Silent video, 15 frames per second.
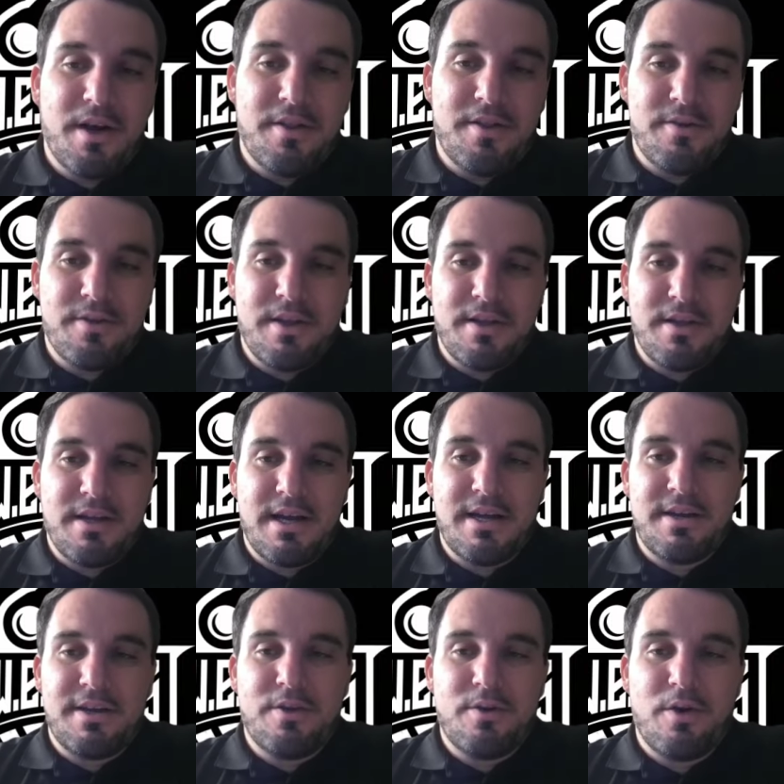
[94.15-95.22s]
other than
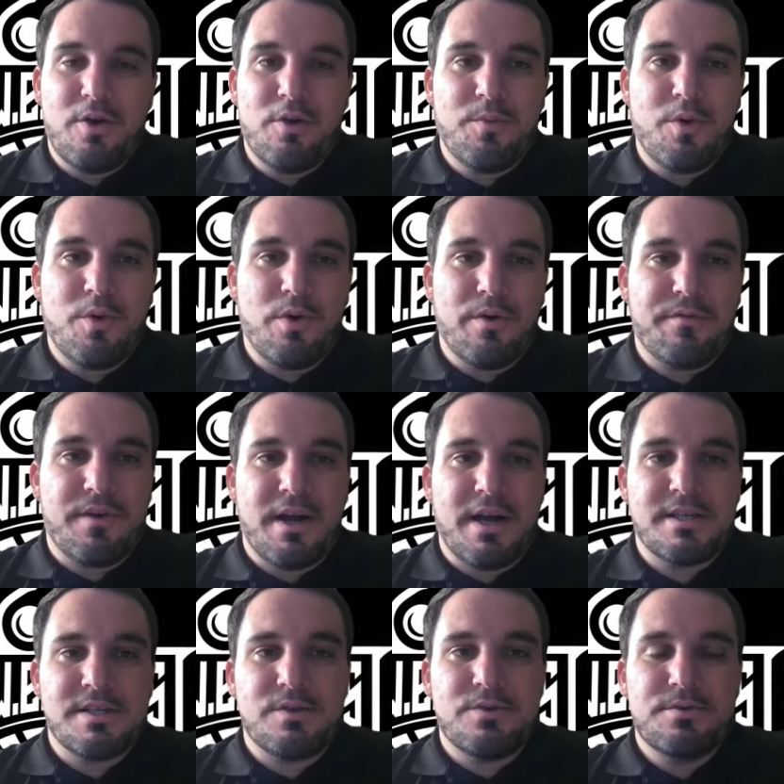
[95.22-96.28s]
kind of your home court for
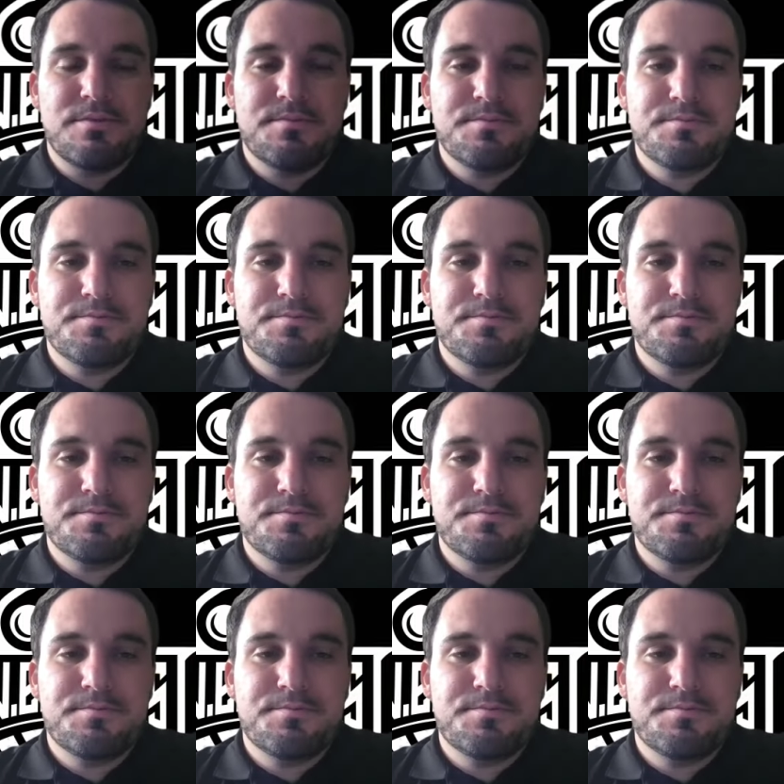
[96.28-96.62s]
high school?